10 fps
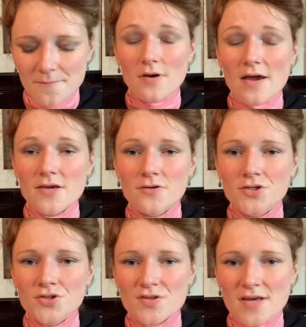A
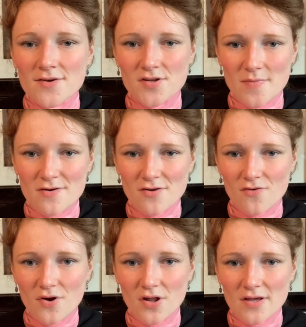huge thank you to Mary
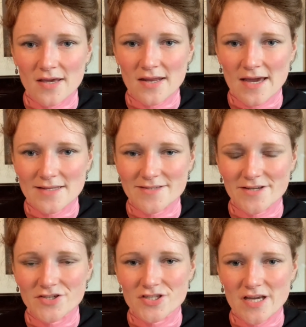Royal, Kit Kat
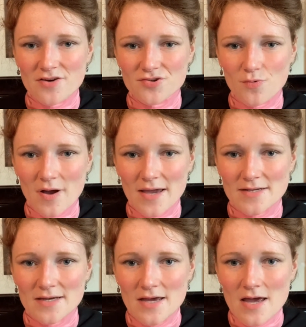Stitch, Sandra White,
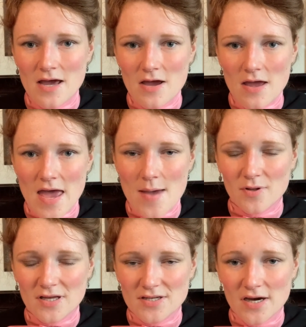
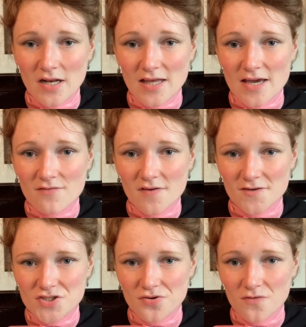Emily Donnelly, and River
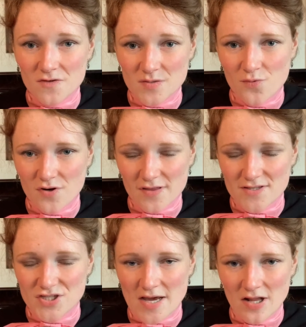Shoal for supporting this
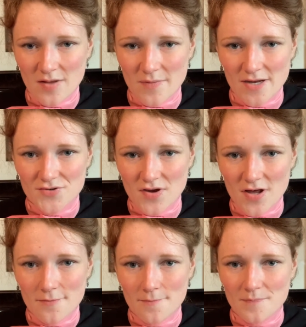channel on
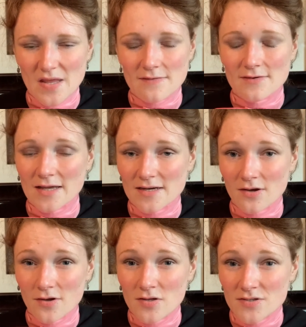Patreon. If you'd like to
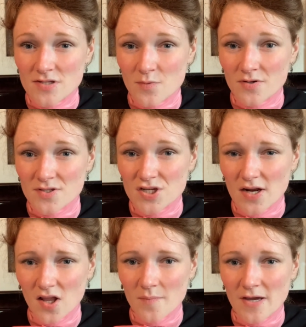also support this
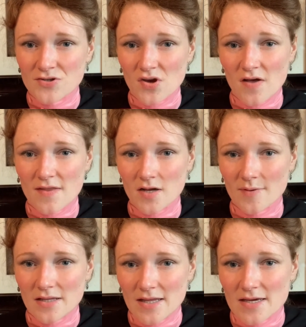channel on Patreon, there will be
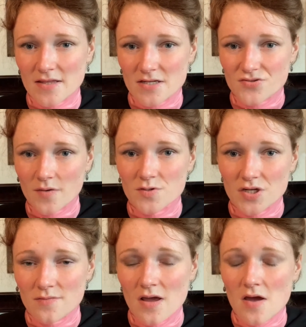a link in the
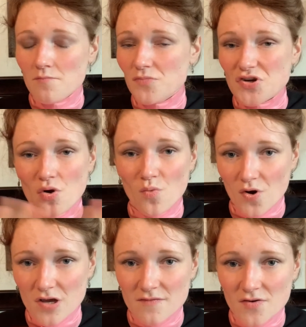description. Don't
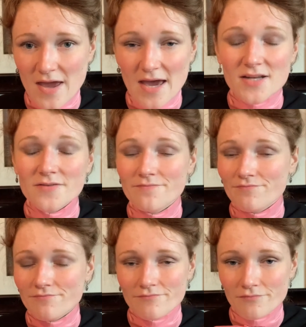worry if you can't,
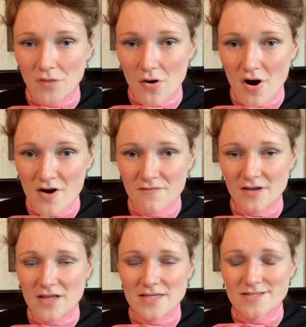no hard
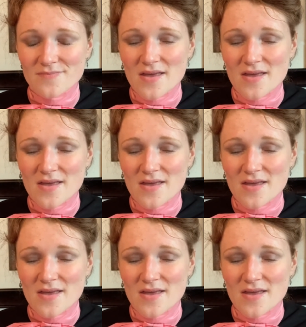feelings.